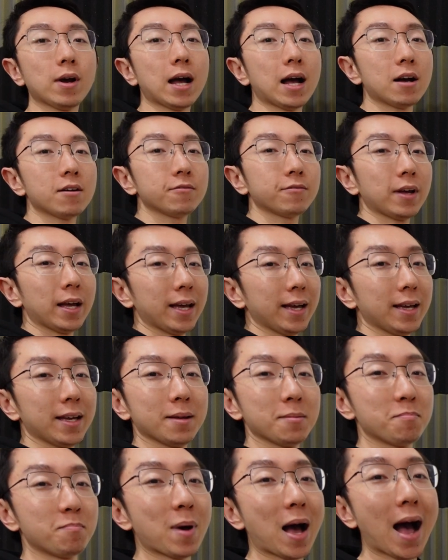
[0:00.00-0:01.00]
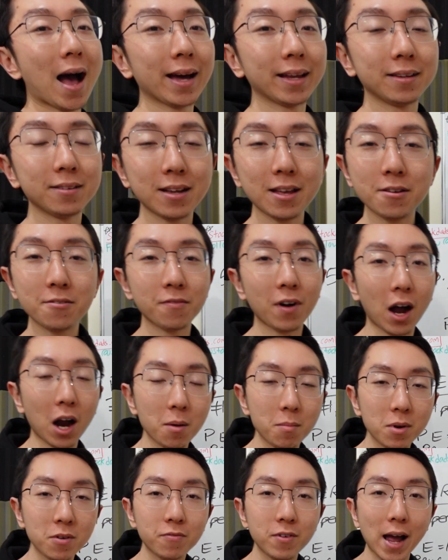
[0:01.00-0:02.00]
have a bad
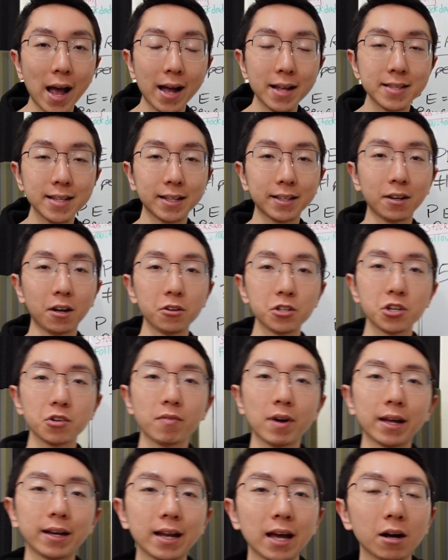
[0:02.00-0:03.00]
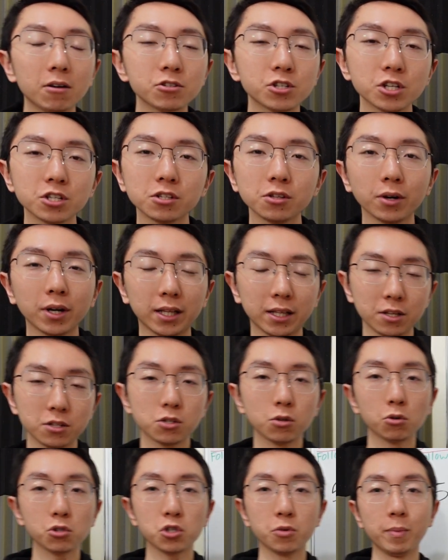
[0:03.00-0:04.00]
environment for ad technology right now, just look at the
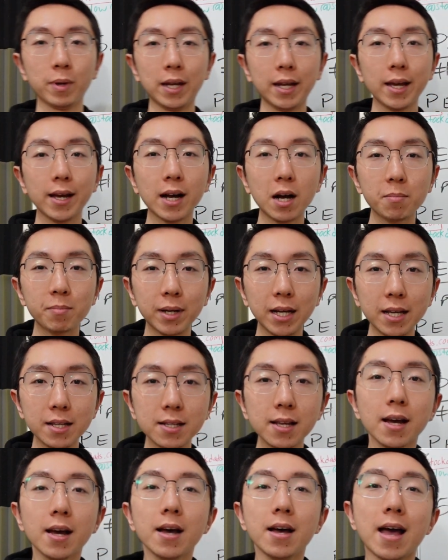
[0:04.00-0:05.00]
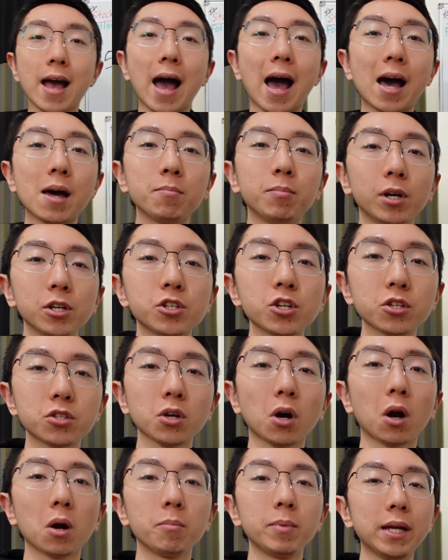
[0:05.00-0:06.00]
social media companies. Ad budgets
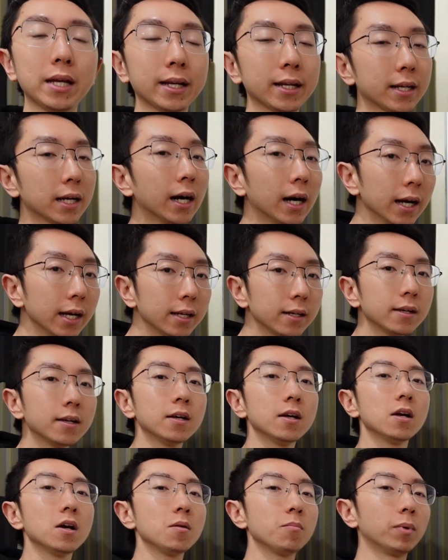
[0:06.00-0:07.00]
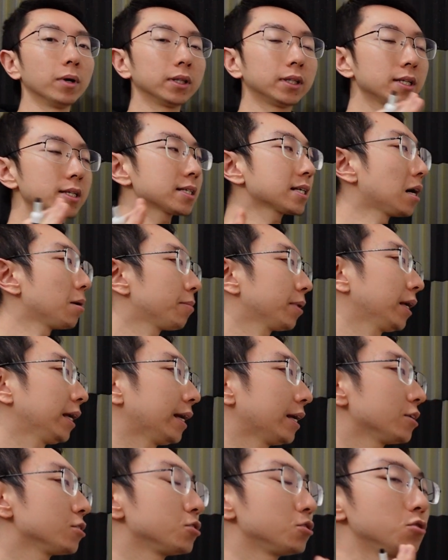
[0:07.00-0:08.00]
are being cut, but this company
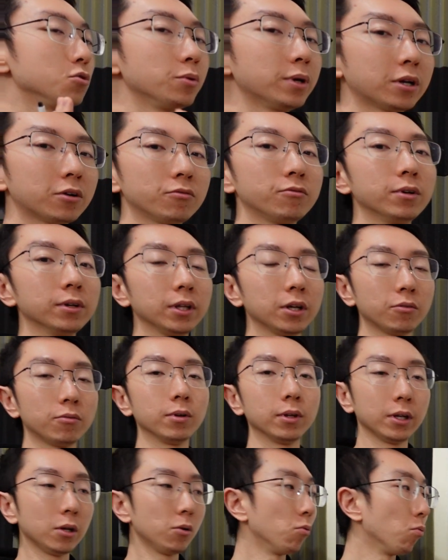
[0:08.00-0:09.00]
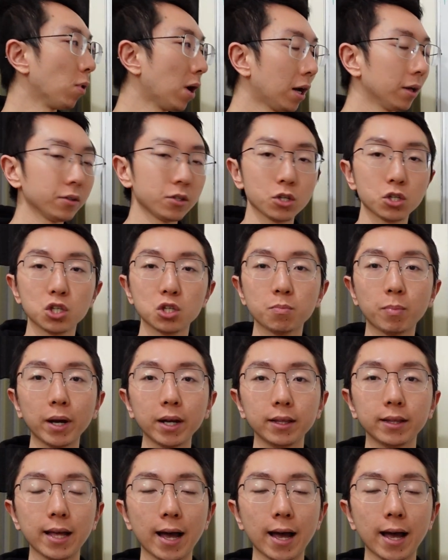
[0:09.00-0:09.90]
is doing really, really well despite